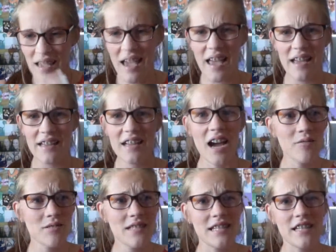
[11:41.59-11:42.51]
And I
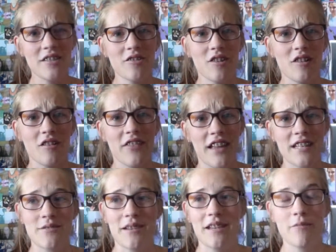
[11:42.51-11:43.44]
will see you all
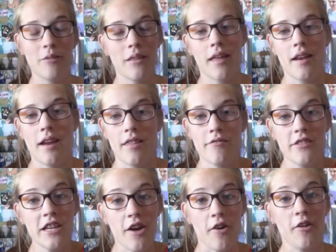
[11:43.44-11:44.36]
next week with another
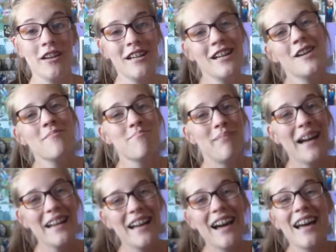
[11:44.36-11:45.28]
video.
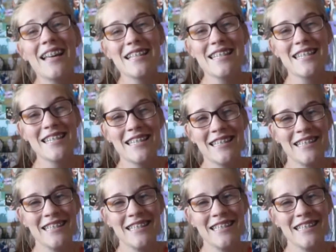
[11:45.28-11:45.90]
Bye guys!